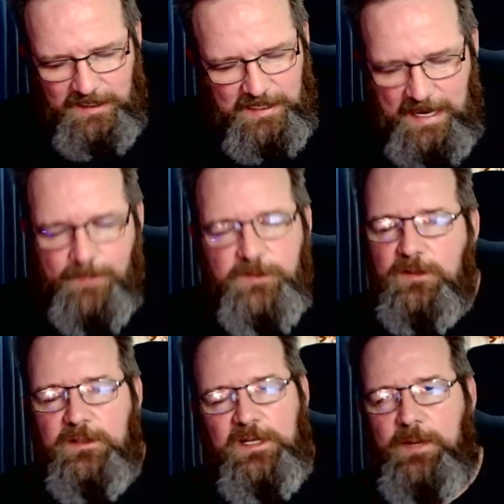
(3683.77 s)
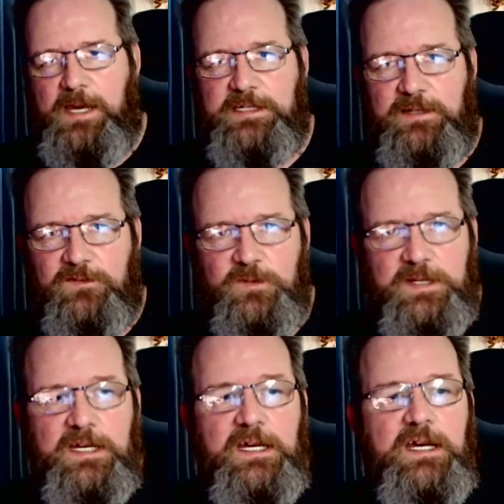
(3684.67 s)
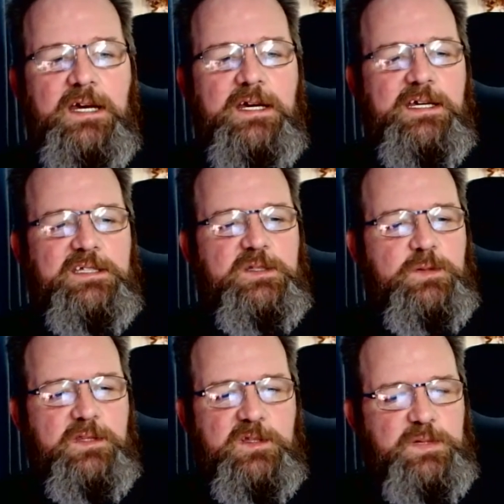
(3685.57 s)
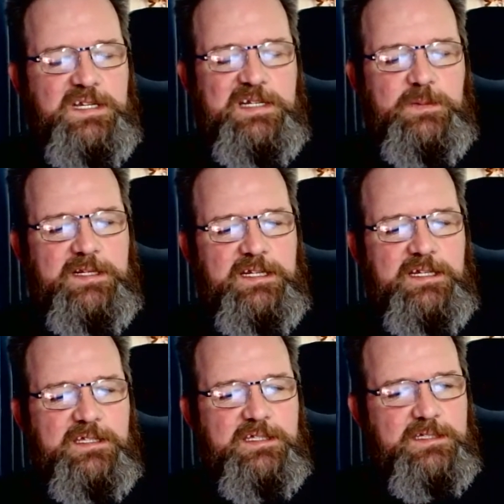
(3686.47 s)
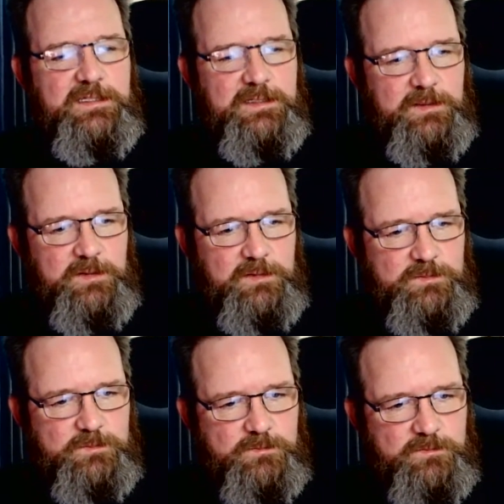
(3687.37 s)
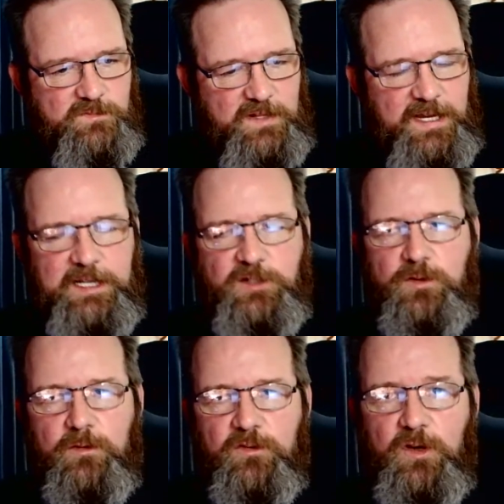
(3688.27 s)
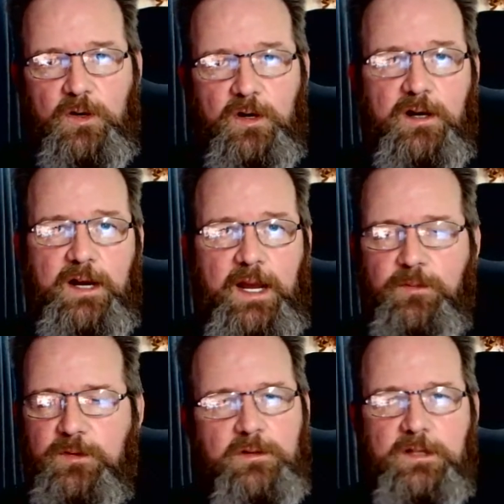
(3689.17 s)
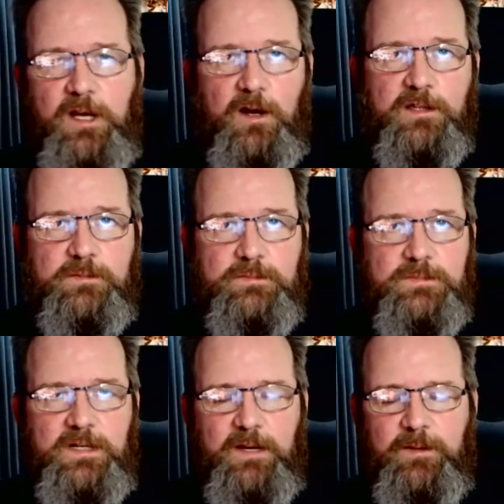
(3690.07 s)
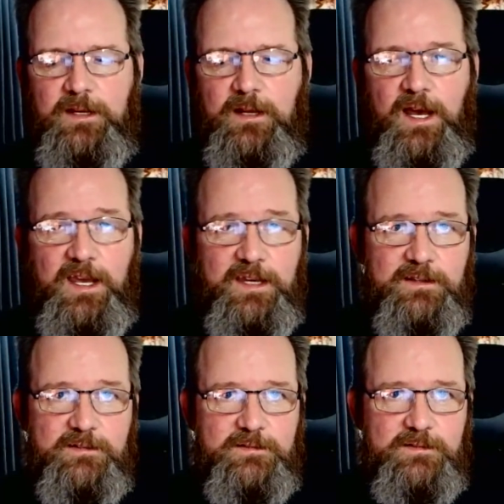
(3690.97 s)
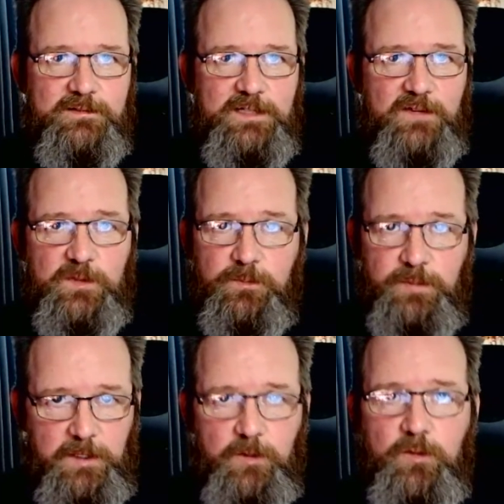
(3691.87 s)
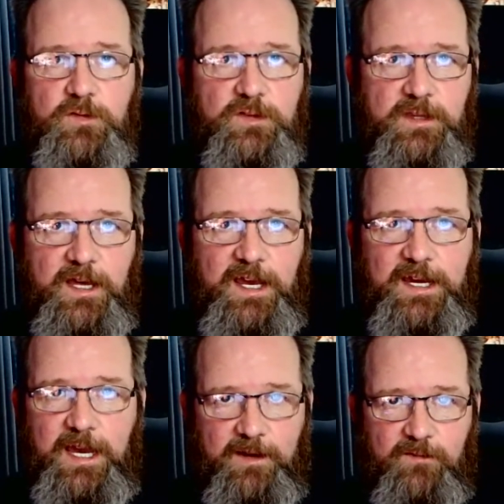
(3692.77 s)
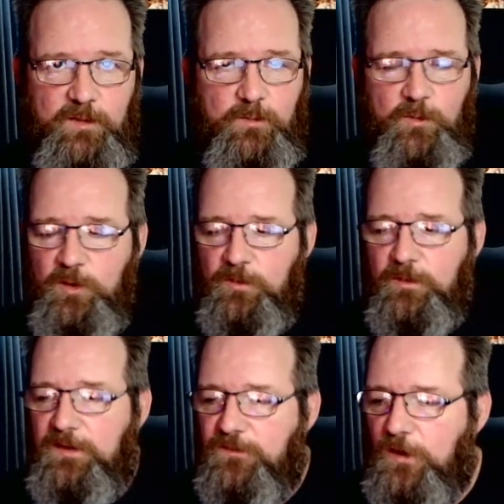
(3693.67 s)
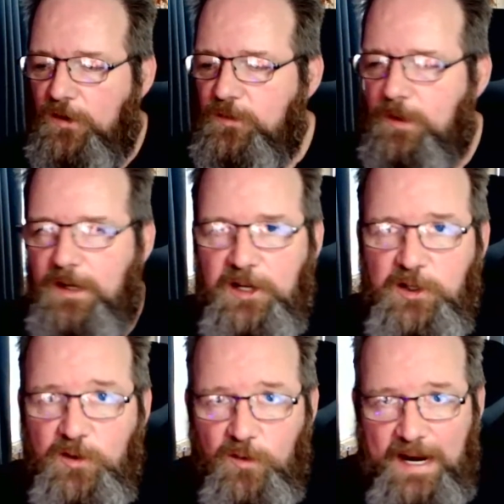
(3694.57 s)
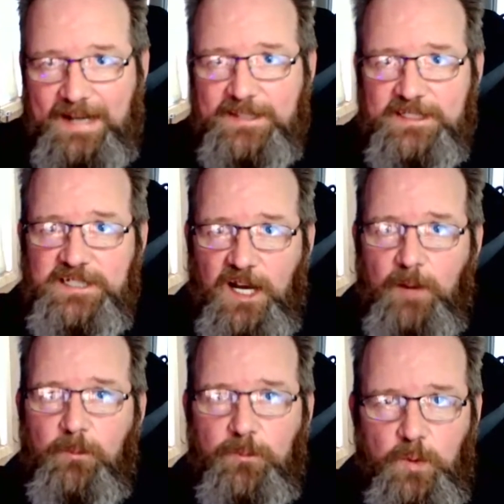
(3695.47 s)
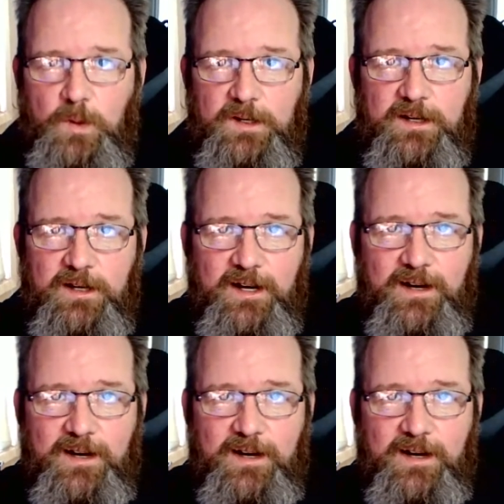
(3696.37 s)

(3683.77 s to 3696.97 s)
absolutely amazing for me. Speedy Bee's flight controllers are absolutely awesome. I mean, I have abused the heck out of them. My first one, I cracked the top board